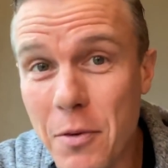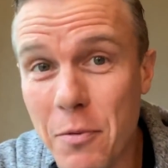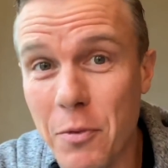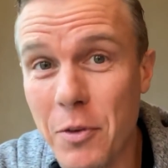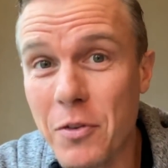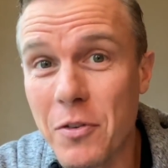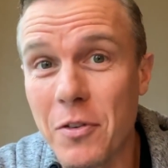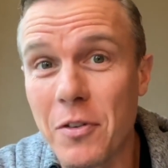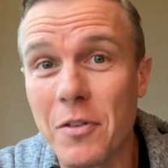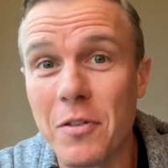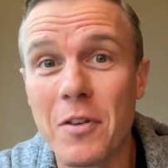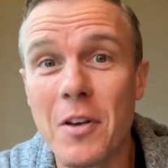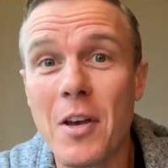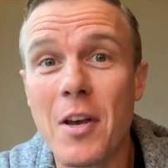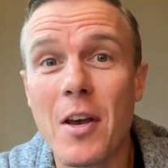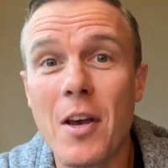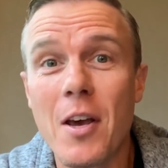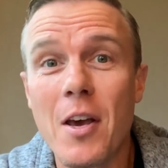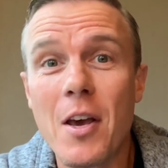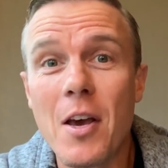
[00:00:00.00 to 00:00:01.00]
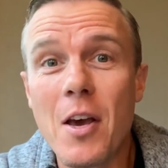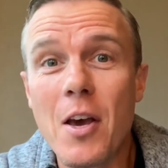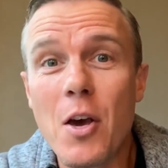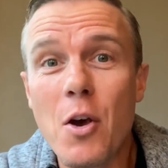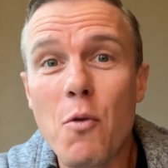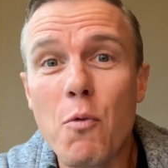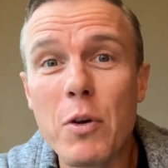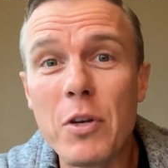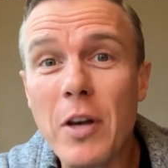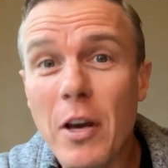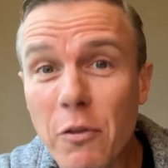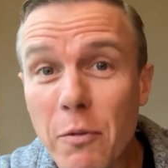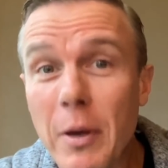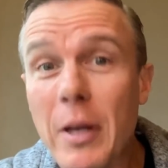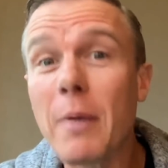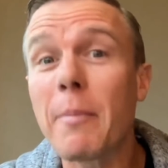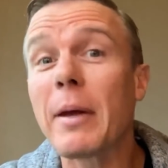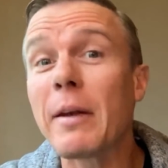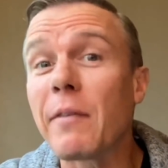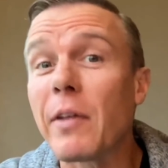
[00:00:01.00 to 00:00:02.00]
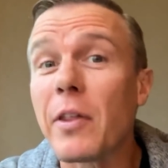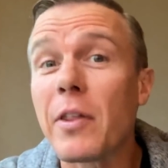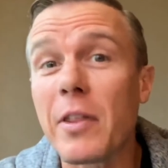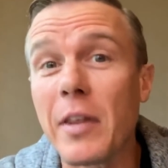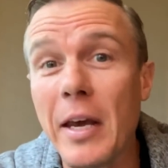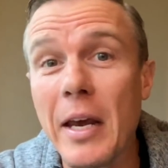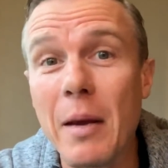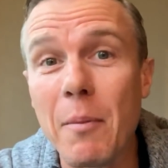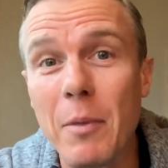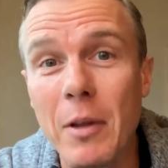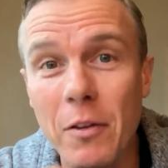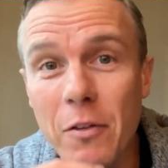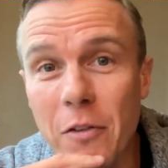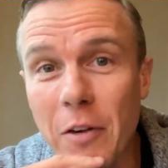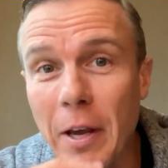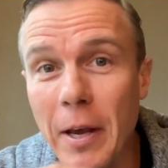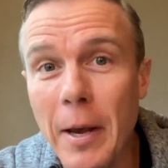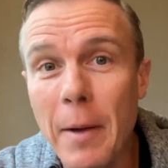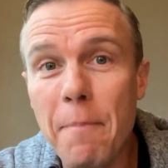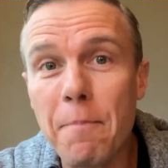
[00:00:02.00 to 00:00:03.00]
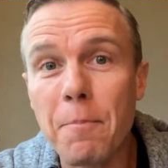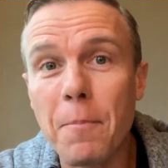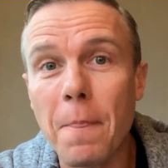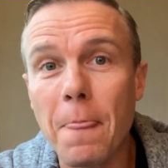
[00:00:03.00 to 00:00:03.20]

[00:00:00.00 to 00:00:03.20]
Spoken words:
which has been a bit of a theme this year.